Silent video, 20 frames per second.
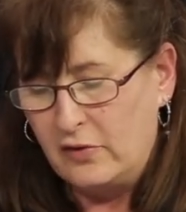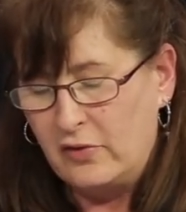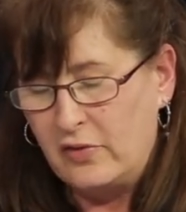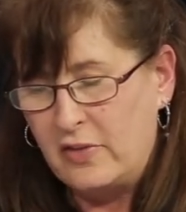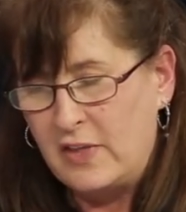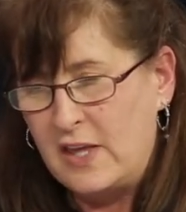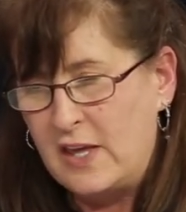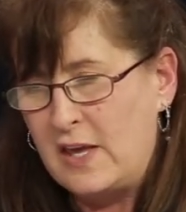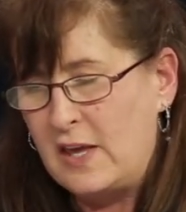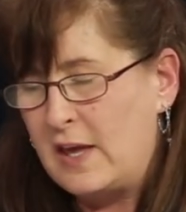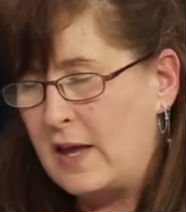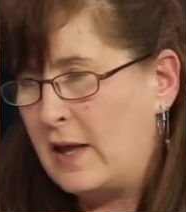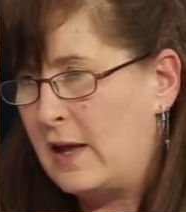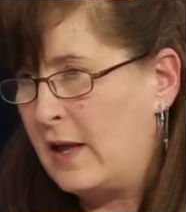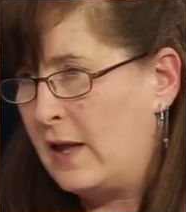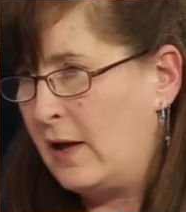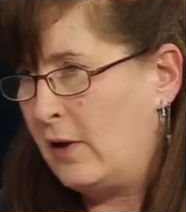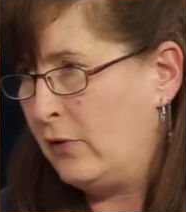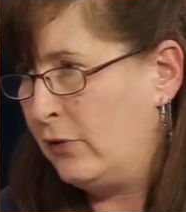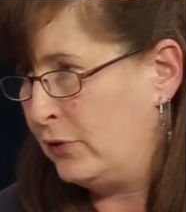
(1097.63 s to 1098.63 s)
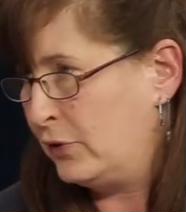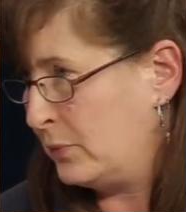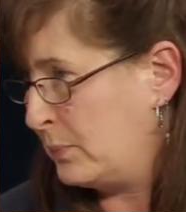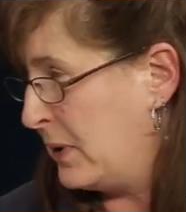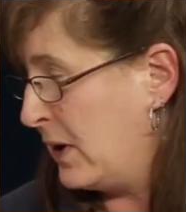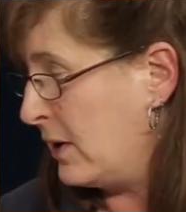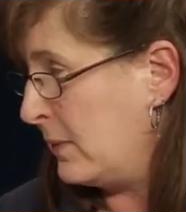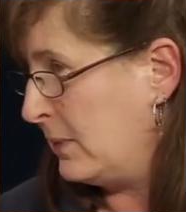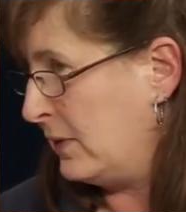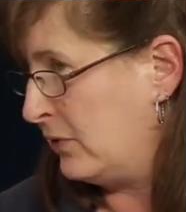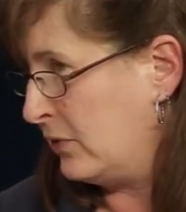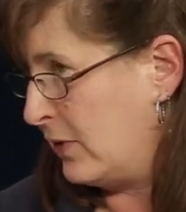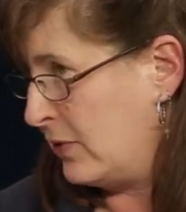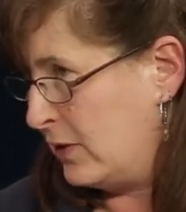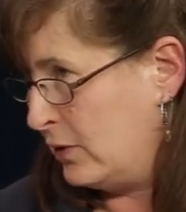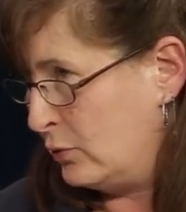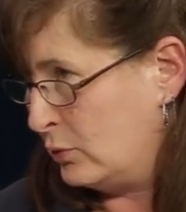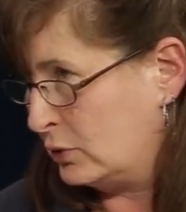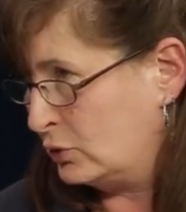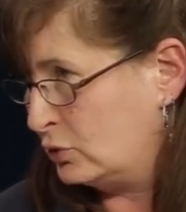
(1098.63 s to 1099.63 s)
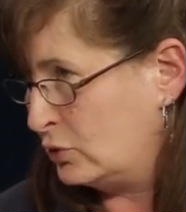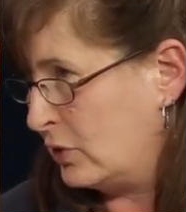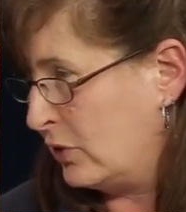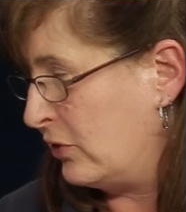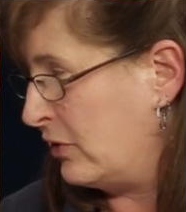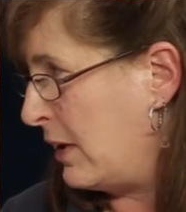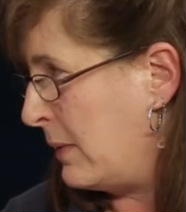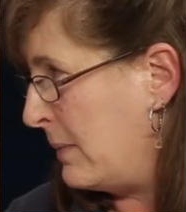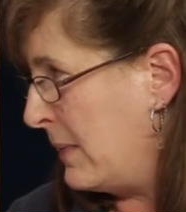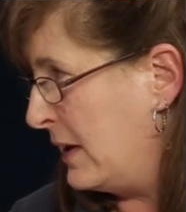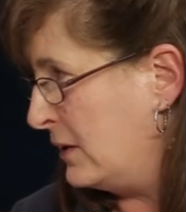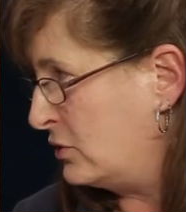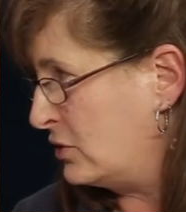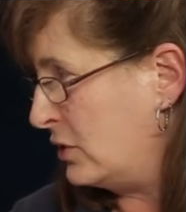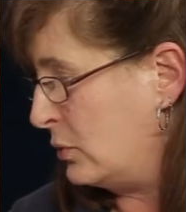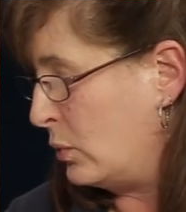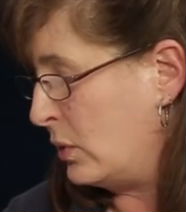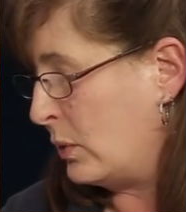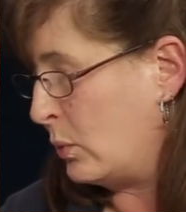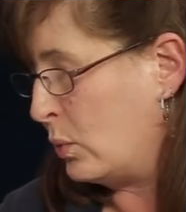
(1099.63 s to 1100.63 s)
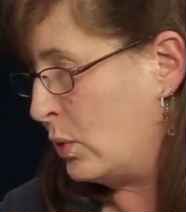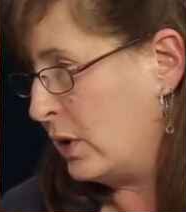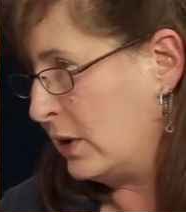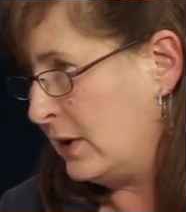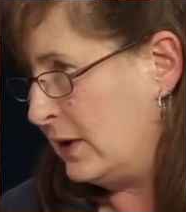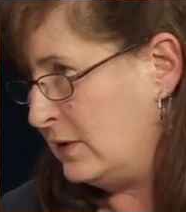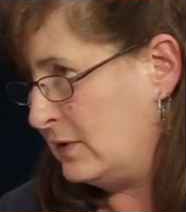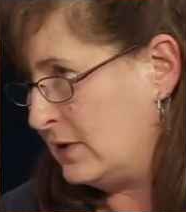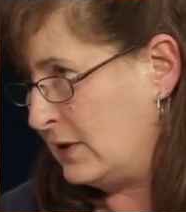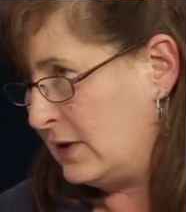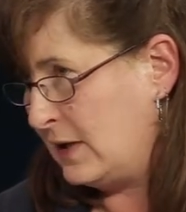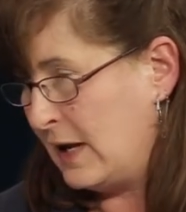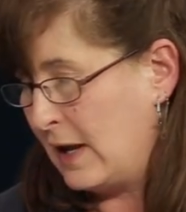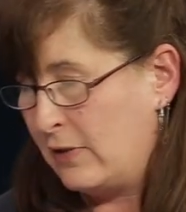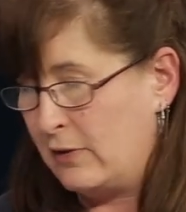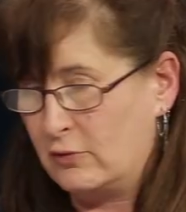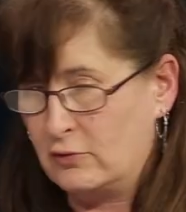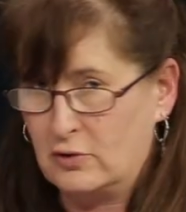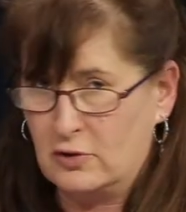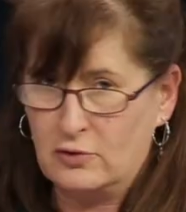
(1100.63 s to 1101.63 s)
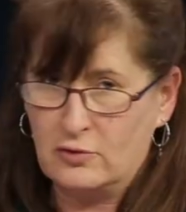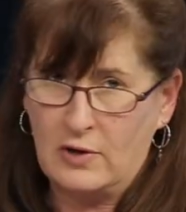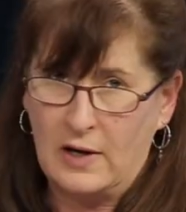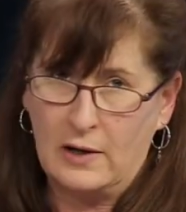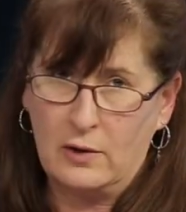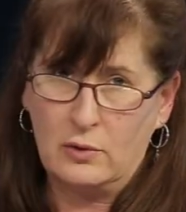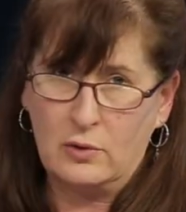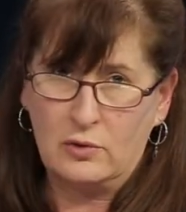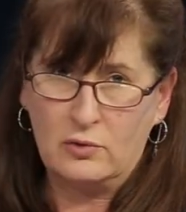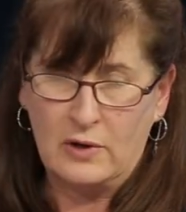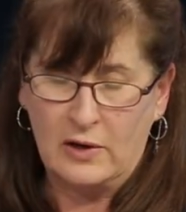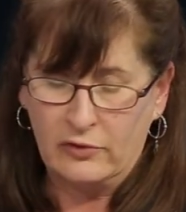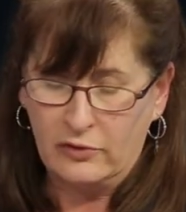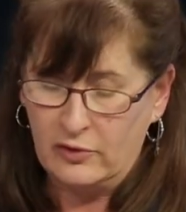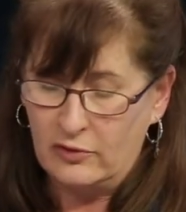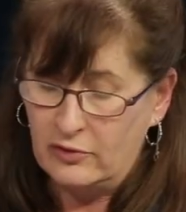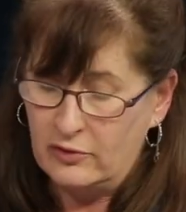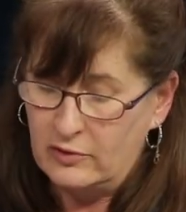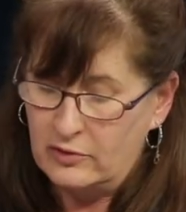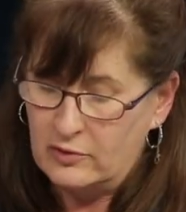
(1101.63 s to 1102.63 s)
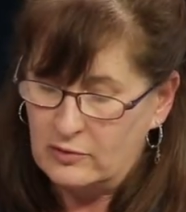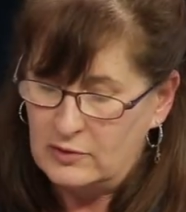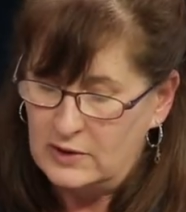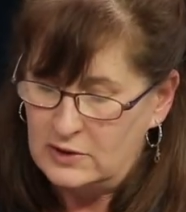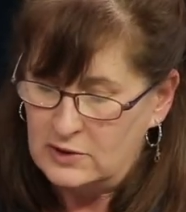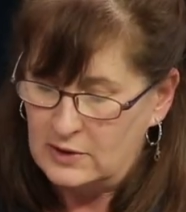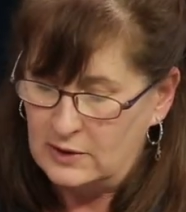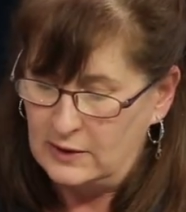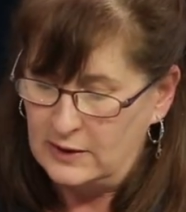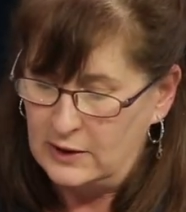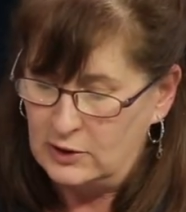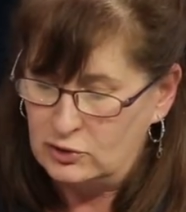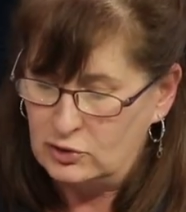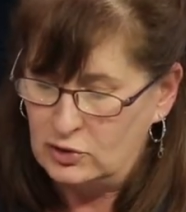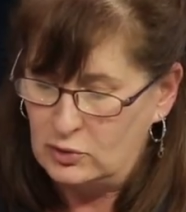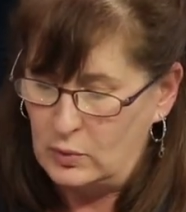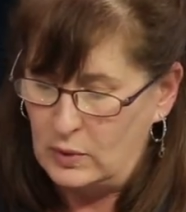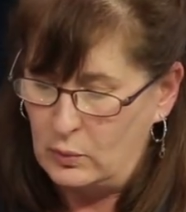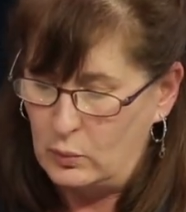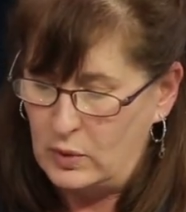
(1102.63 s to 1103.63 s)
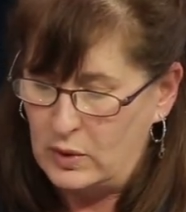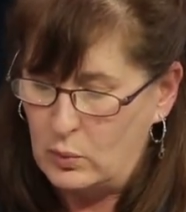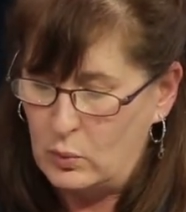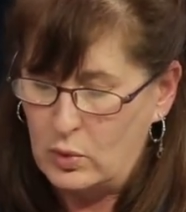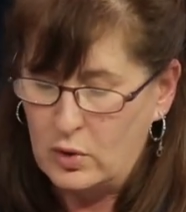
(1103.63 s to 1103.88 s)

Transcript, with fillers: The health departments on the North Shore, as I mentioned, we're working together to try to address this as a regional issue, and we're